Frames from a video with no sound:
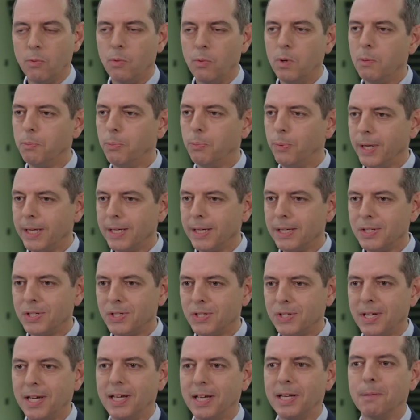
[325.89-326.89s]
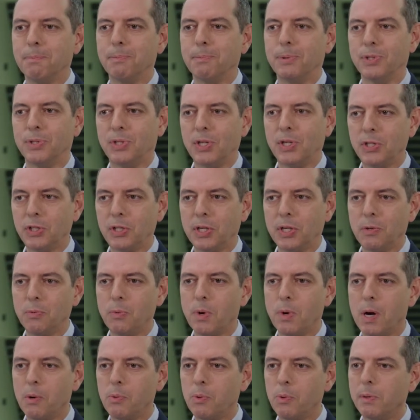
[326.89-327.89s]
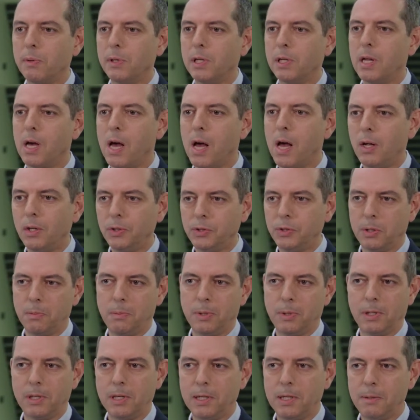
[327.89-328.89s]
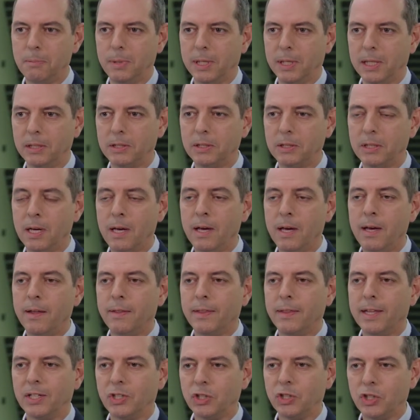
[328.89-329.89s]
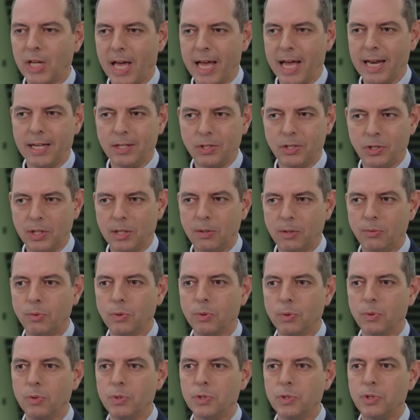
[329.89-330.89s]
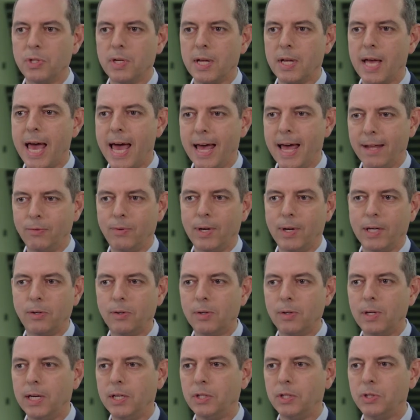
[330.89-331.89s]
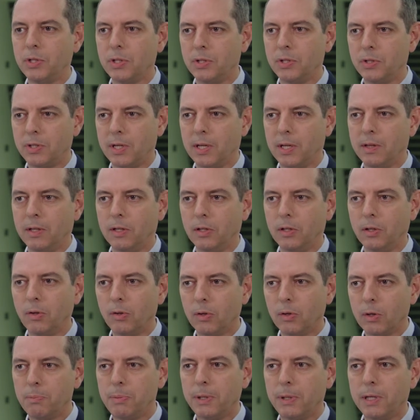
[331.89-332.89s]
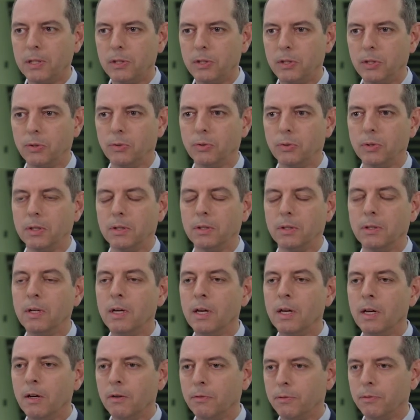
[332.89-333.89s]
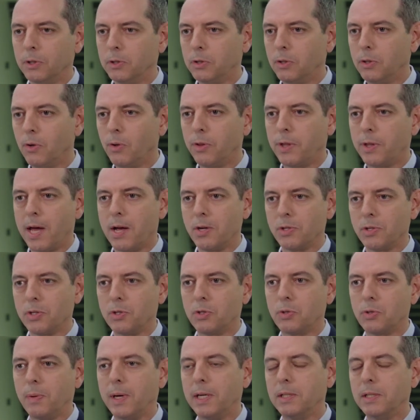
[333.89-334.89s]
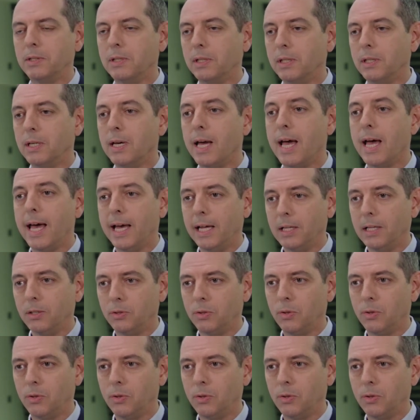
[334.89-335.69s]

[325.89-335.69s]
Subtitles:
will bring us in a position where we will ultimately meet the challenging rules and regulations in the European Union for 2020 and